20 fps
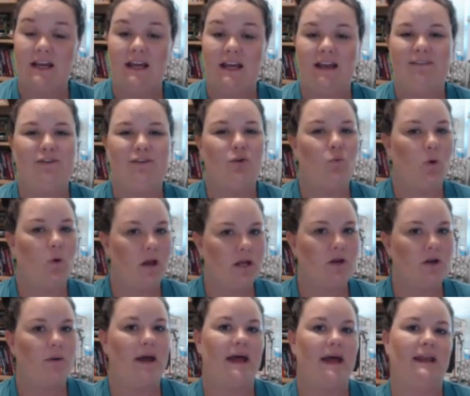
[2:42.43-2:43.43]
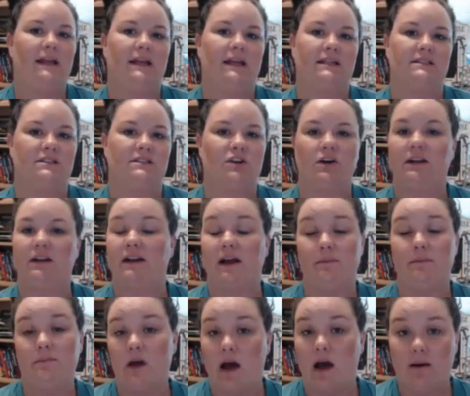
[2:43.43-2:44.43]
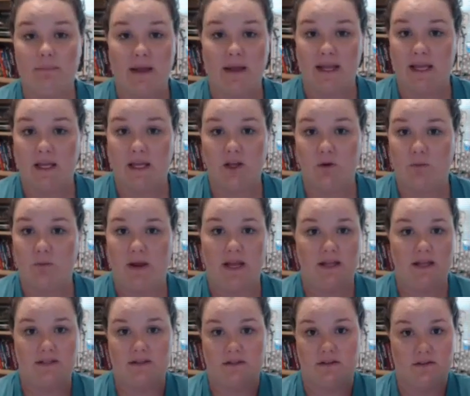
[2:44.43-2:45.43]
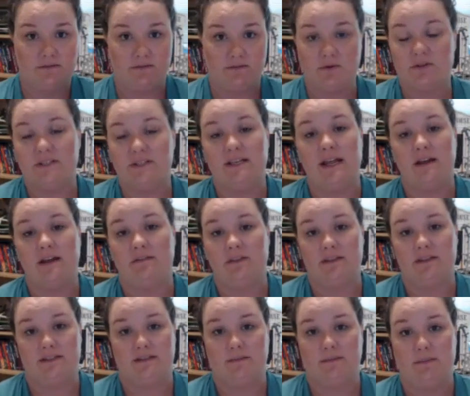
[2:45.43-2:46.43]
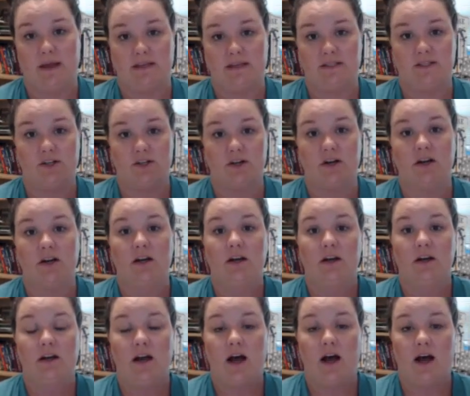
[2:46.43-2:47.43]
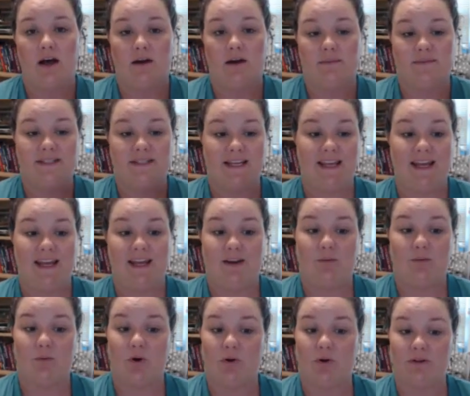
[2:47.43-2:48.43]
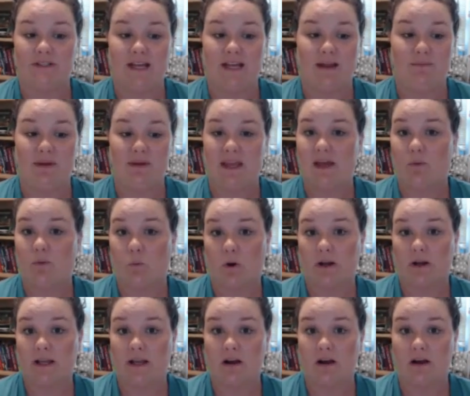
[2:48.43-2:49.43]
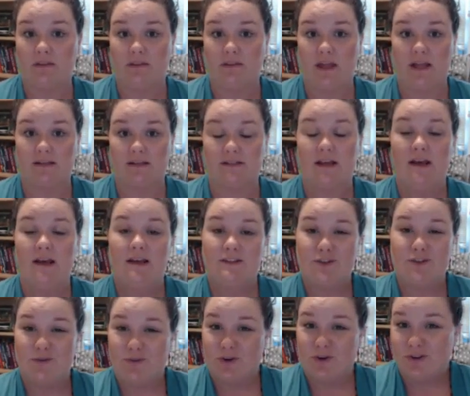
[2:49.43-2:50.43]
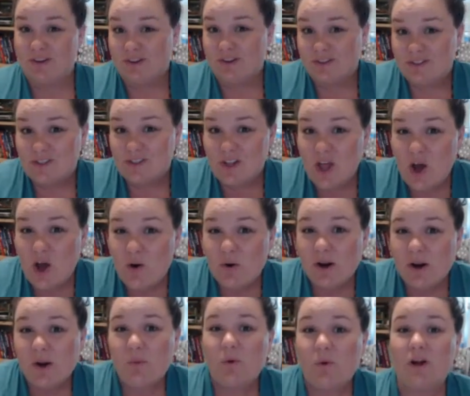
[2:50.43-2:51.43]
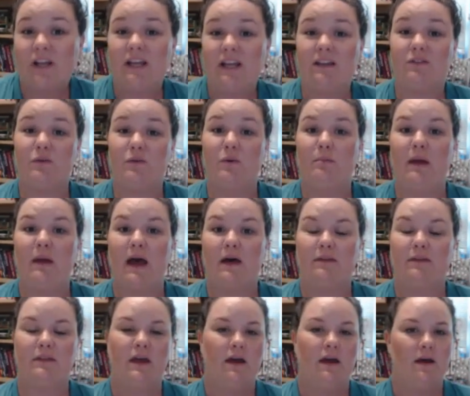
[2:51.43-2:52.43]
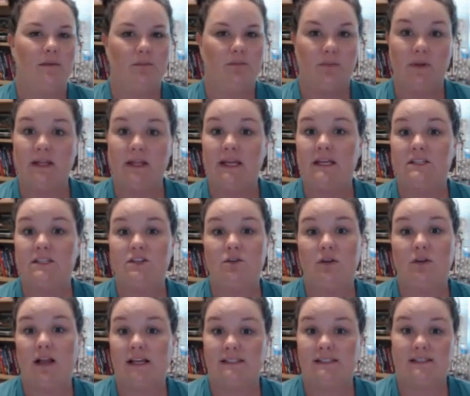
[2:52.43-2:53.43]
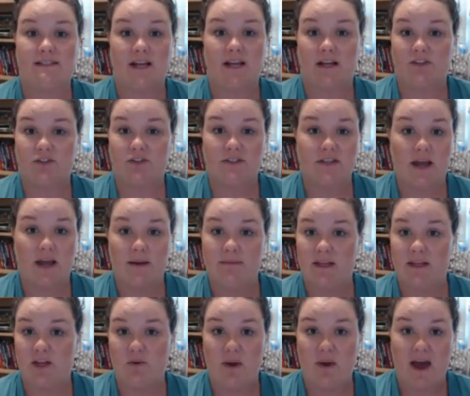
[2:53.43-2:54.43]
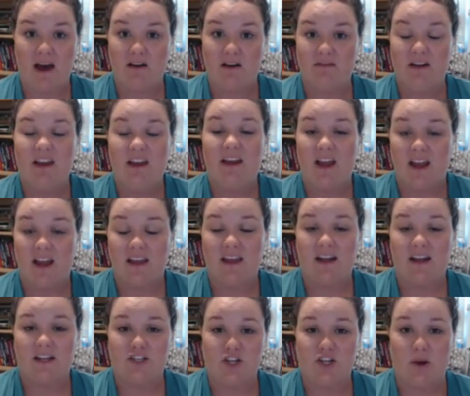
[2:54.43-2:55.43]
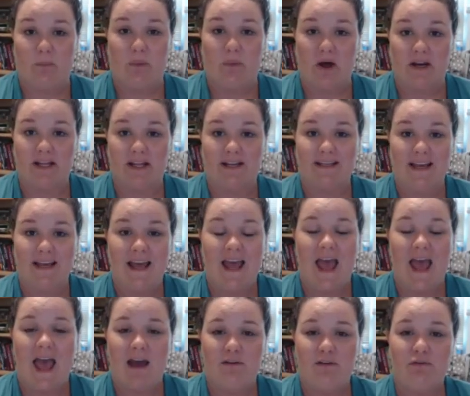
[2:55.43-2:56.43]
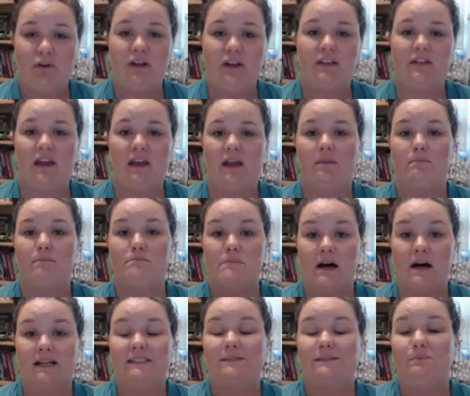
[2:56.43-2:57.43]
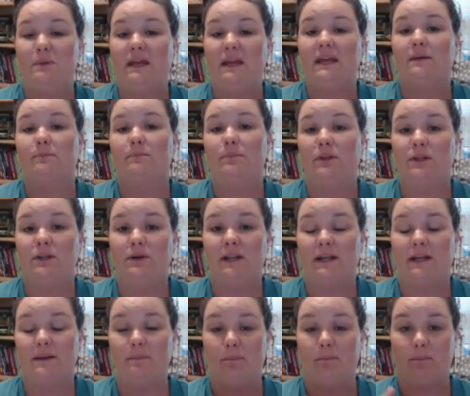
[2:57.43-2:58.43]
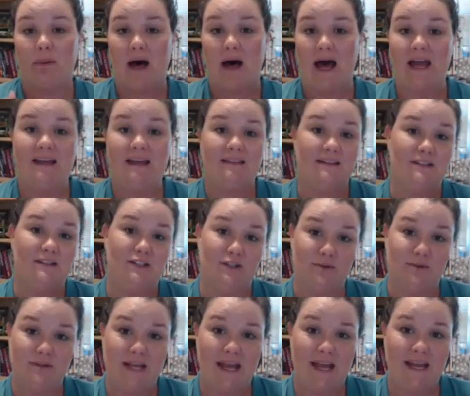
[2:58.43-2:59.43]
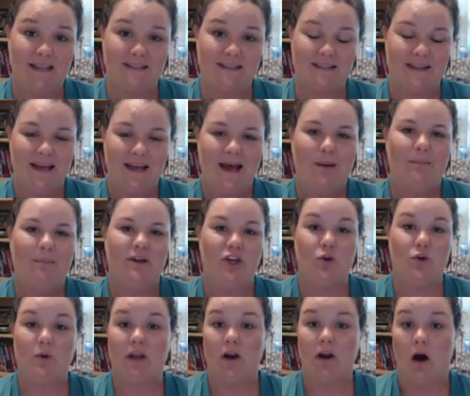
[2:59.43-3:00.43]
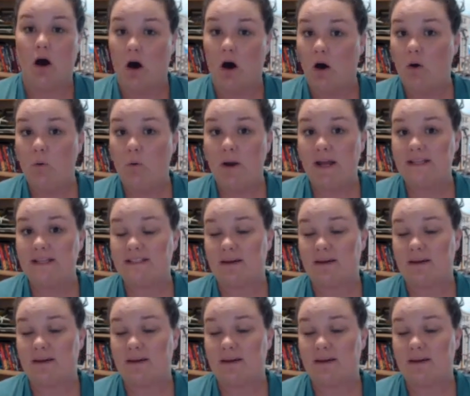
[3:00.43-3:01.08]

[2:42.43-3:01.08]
If you want to go ahead and get started, I'm not making you wait until the first day of the semester to get enrolled and begin working on things. So if you're a little slower at working through math, please utilize this extra time that you have and get a jump on it. Everything must be completed by the due dates, but you can always